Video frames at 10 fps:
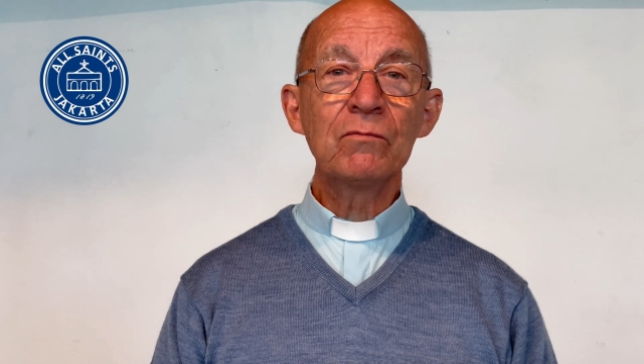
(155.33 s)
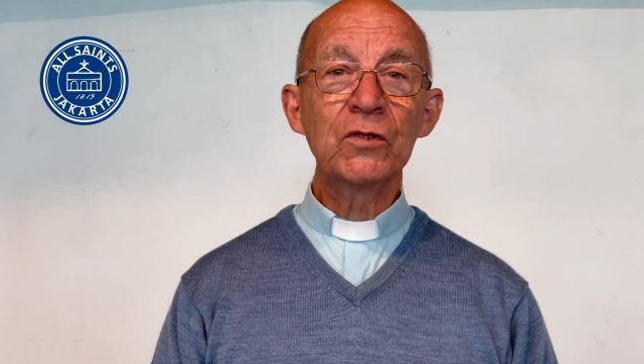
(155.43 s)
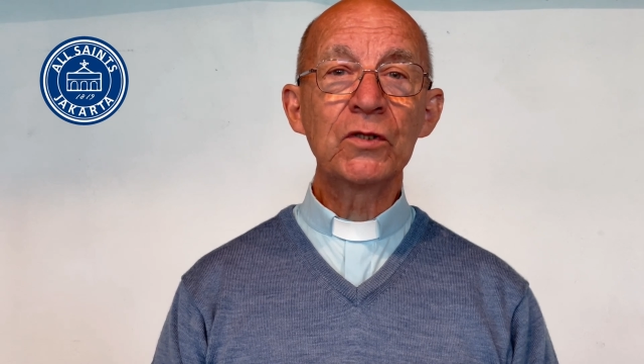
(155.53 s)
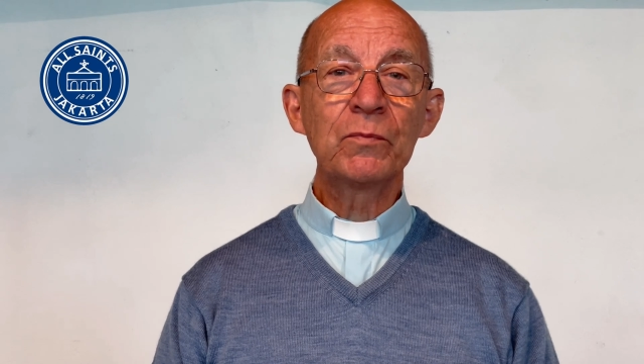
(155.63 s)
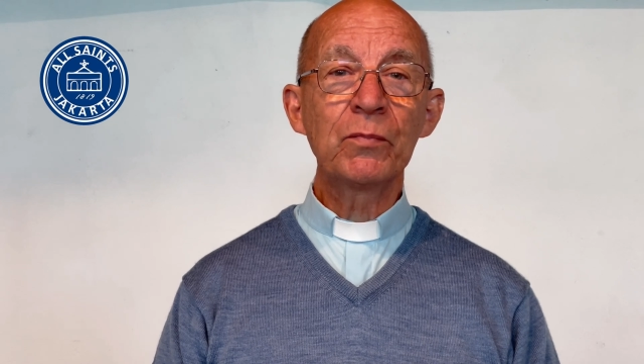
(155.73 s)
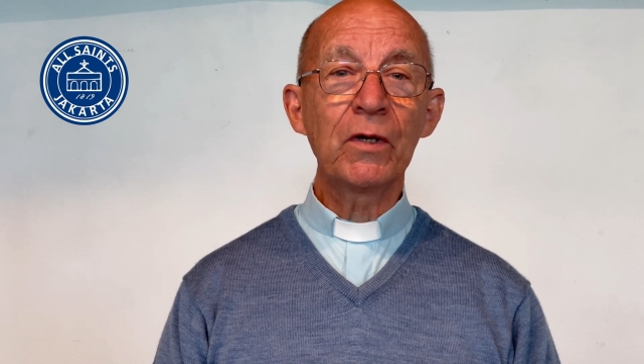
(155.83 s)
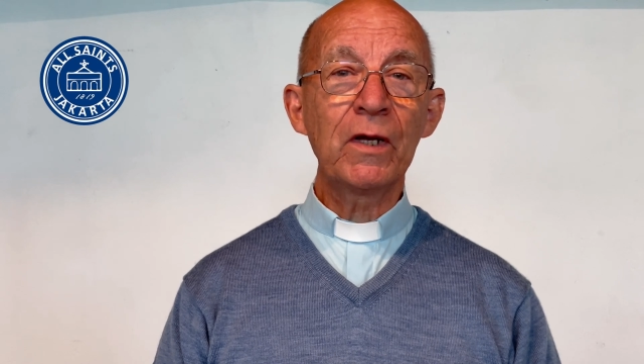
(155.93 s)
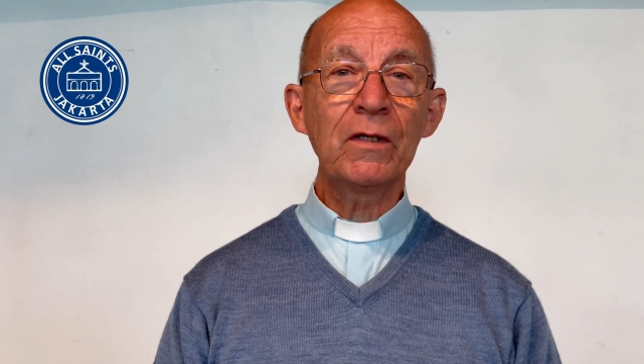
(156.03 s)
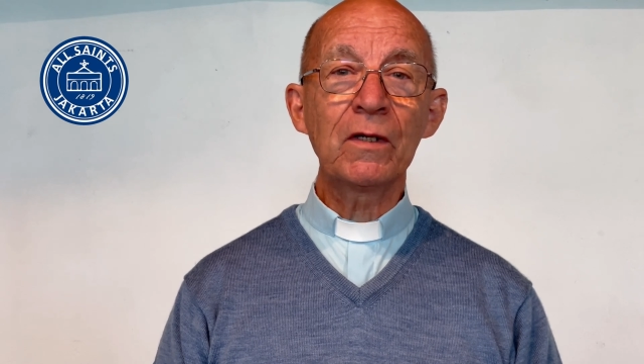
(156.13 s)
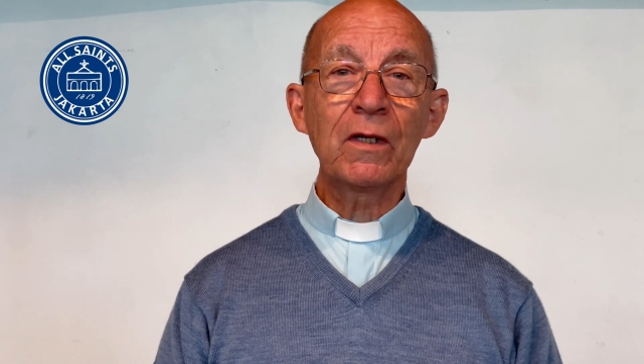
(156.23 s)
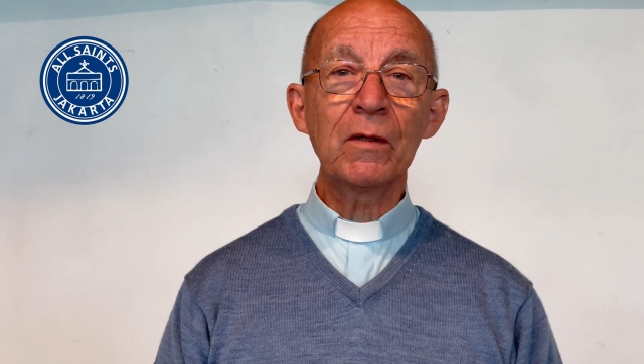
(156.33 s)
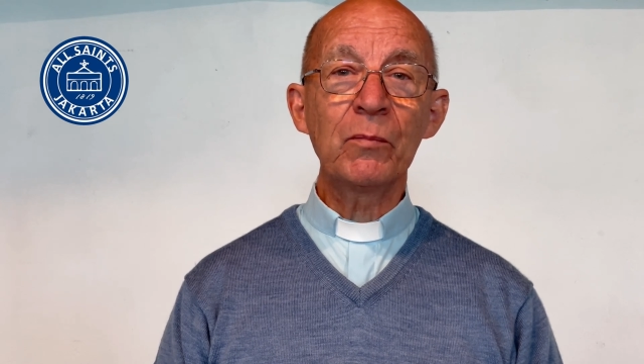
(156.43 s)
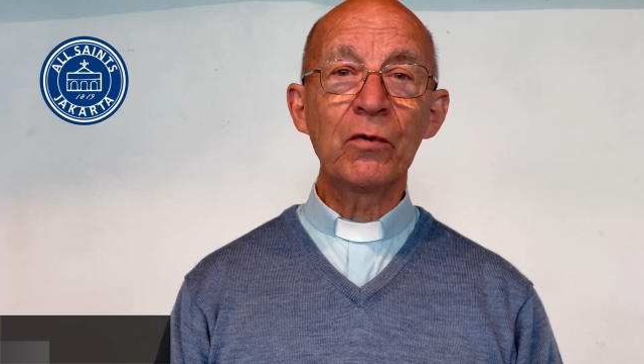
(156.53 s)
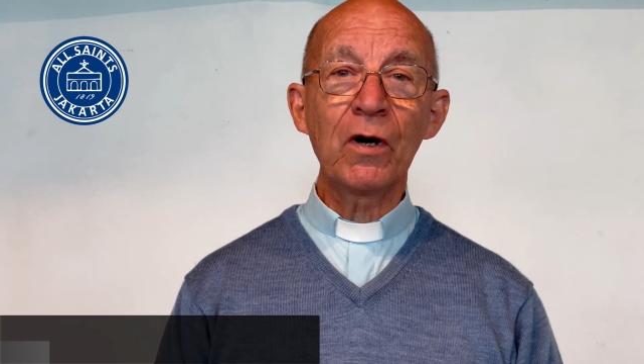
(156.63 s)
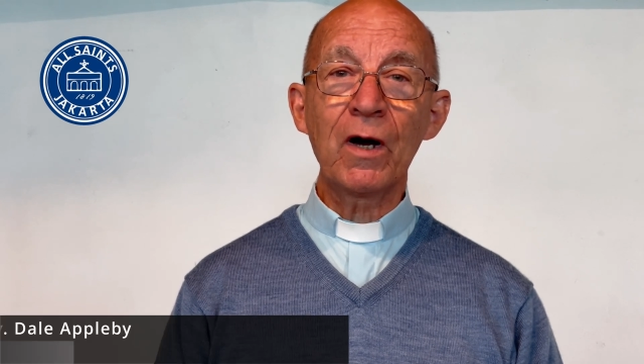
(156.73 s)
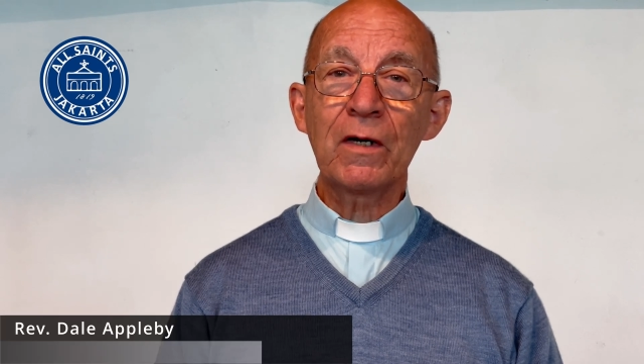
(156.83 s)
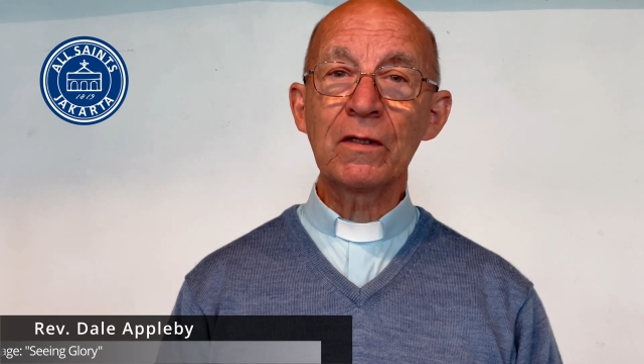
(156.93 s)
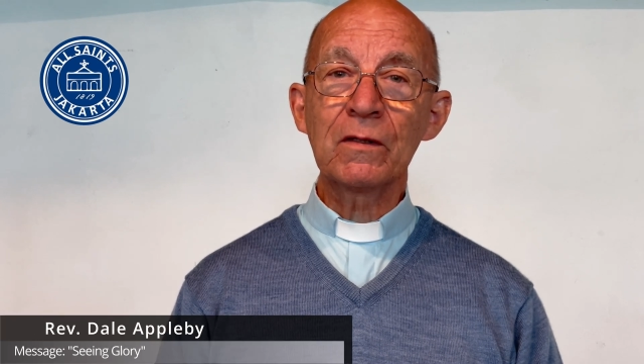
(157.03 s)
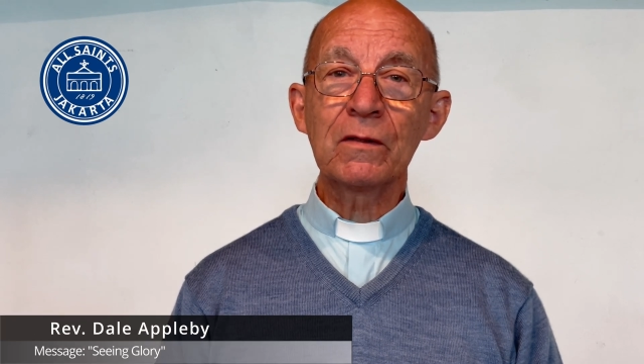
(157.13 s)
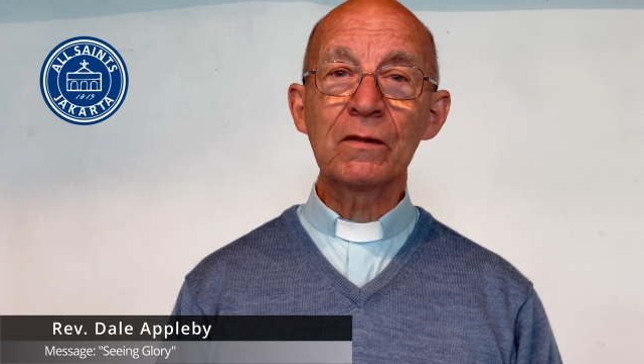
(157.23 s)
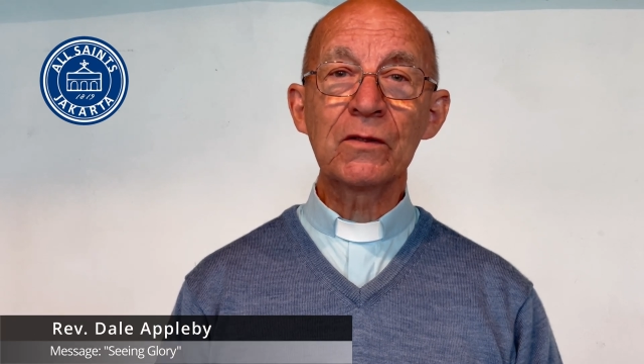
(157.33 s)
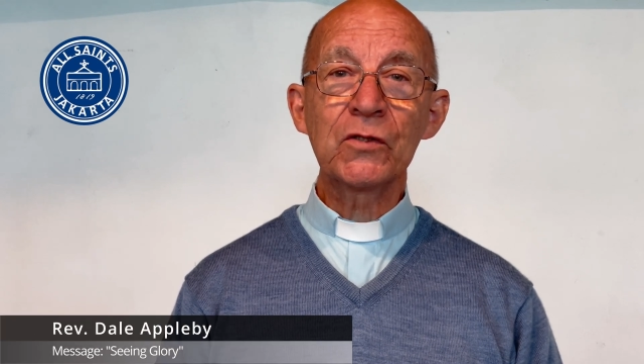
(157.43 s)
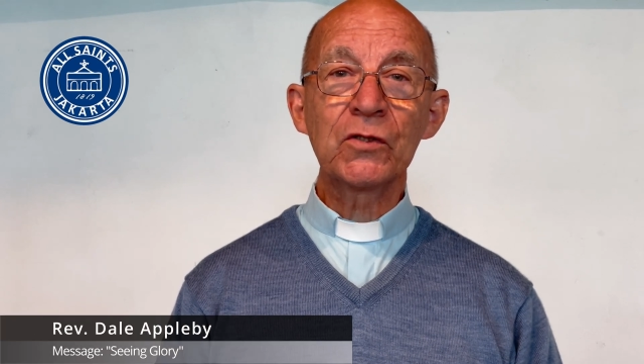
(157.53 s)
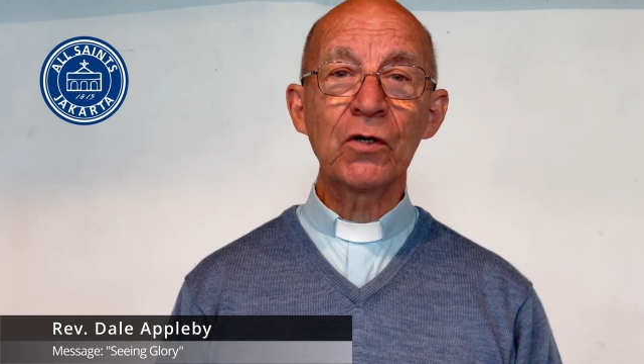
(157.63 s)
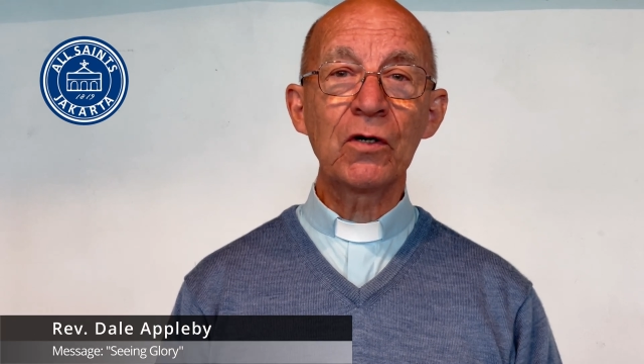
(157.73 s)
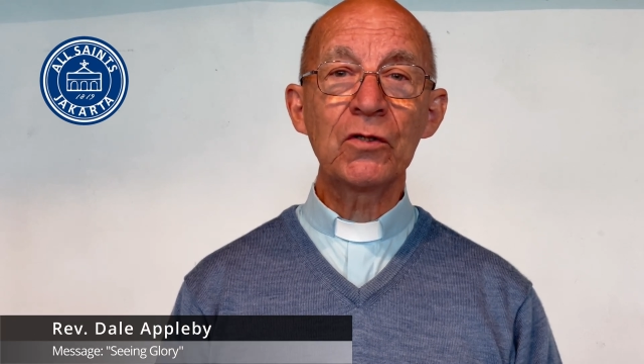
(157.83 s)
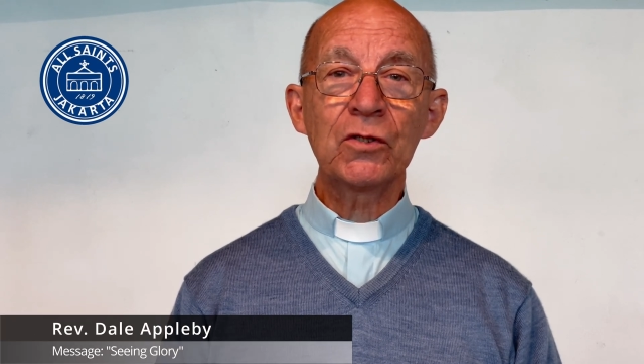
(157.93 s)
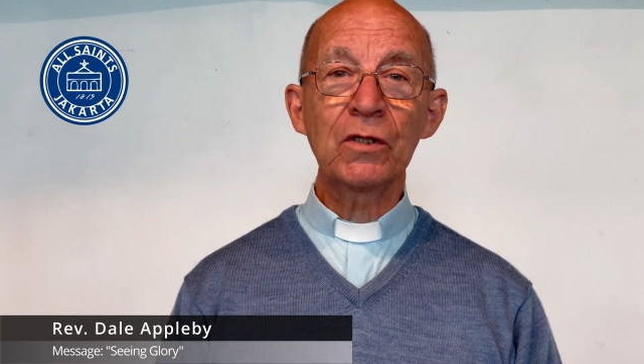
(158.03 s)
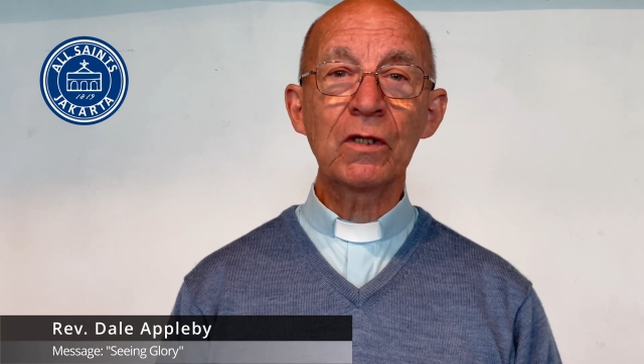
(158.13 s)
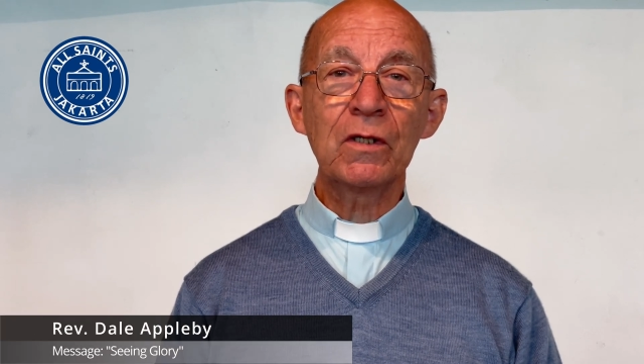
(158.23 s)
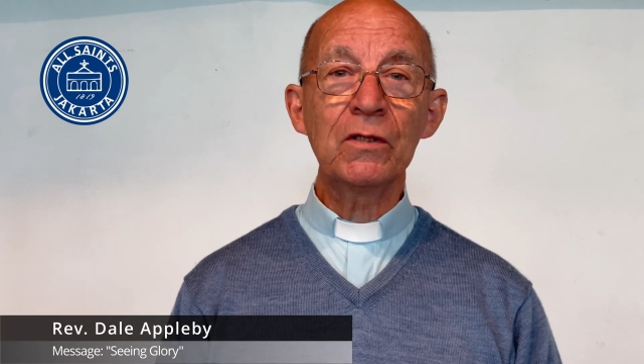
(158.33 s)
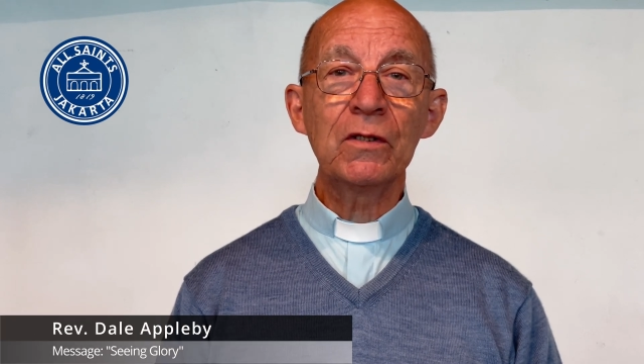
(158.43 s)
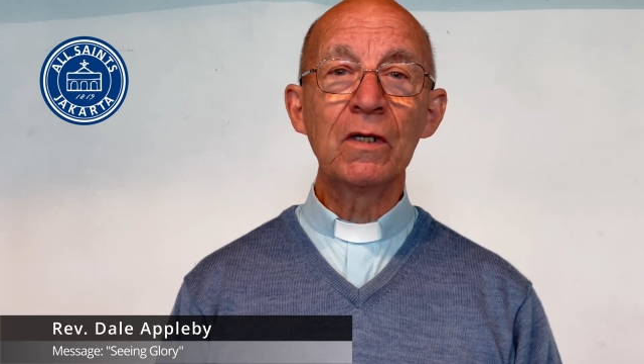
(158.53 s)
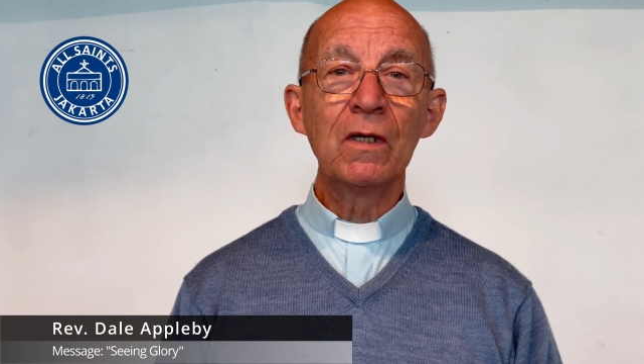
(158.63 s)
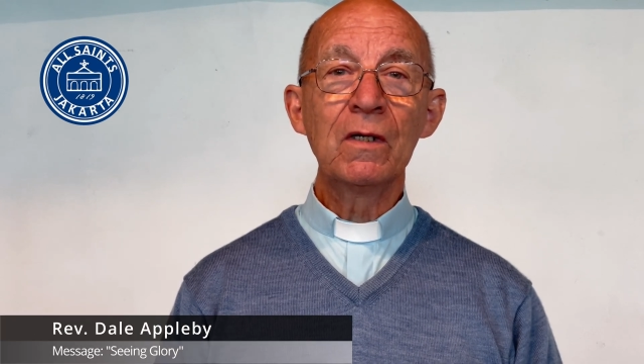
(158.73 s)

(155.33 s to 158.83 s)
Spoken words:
splendidly bright and astonishingly,